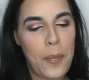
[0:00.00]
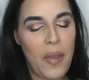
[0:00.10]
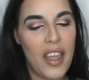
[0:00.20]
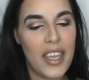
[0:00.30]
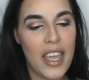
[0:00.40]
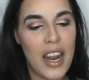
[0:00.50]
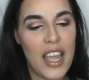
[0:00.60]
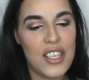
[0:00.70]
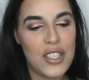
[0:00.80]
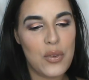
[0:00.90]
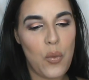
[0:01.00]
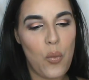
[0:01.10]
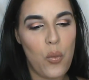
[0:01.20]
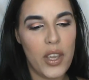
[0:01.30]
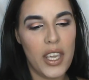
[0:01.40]
again,
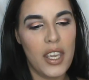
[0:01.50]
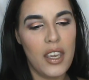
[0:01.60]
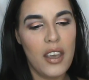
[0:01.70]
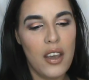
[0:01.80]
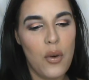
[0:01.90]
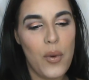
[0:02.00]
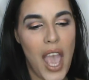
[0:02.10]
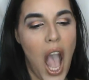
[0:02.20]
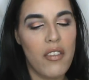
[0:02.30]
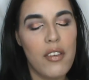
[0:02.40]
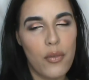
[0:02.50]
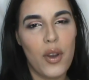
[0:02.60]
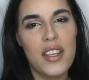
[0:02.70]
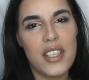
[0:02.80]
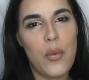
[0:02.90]
we have a
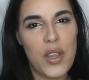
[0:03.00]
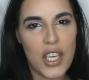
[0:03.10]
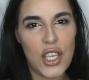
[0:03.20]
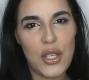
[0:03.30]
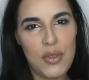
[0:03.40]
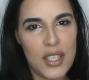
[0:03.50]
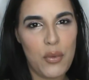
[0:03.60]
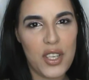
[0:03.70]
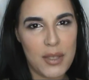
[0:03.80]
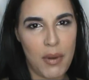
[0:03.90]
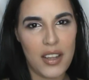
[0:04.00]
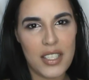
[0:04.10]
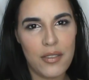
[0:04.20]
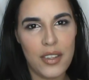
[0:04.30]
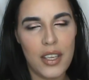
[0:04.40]
voice and we can use it
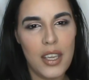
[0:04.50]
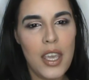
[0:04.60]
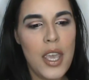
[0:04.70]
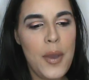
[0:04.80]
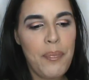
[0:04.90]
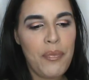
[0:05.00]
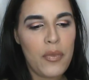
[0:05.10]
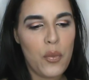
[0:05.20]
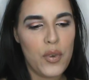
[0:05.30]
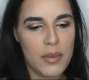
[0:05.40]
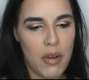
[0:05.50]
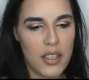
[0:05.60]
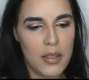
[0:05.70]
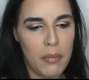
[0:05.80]
responsibly. We can